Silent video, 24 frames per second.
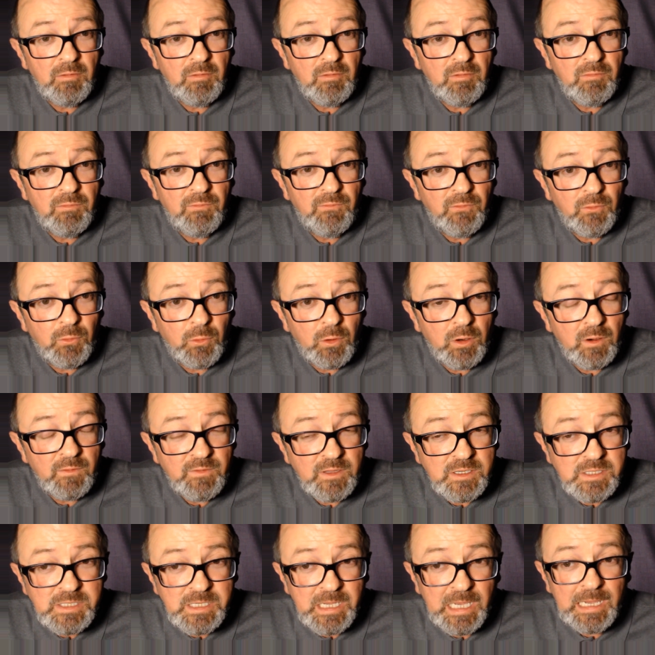4 of
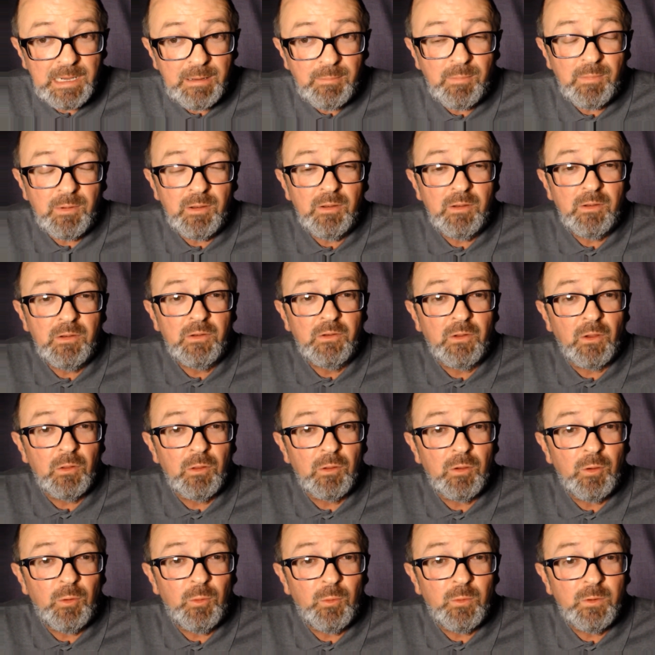the same
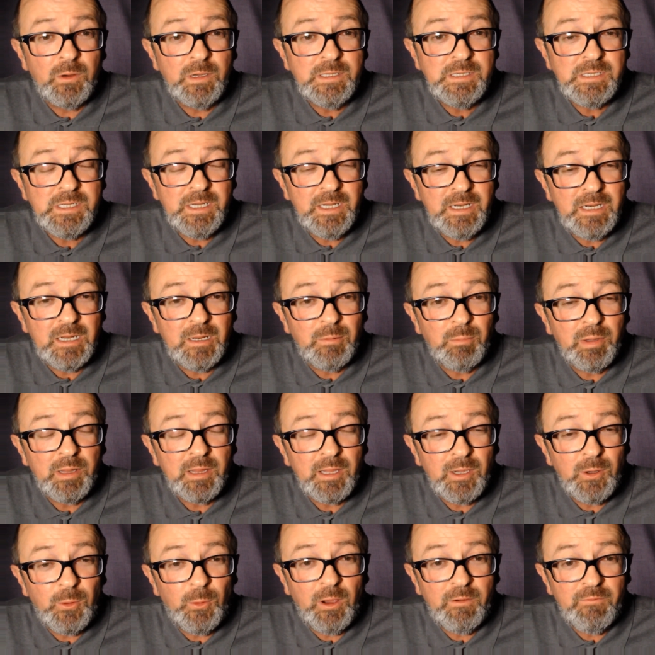dollar coins in it, but
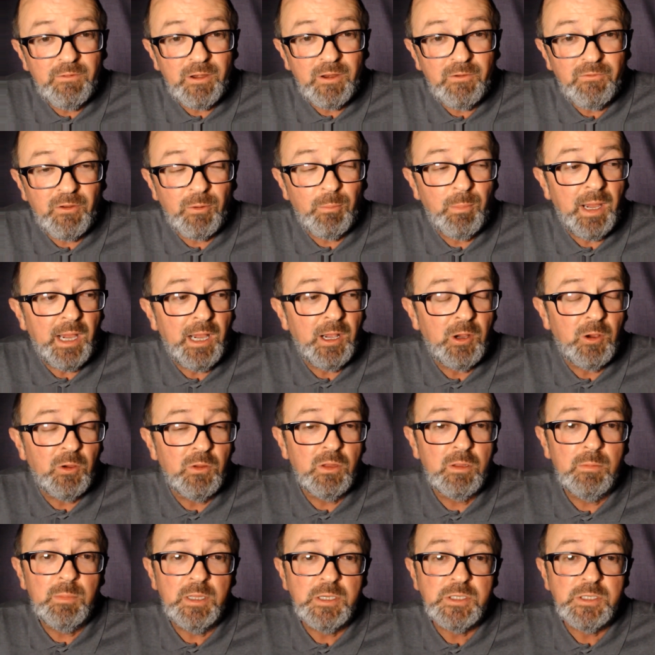they all have a different mark on them.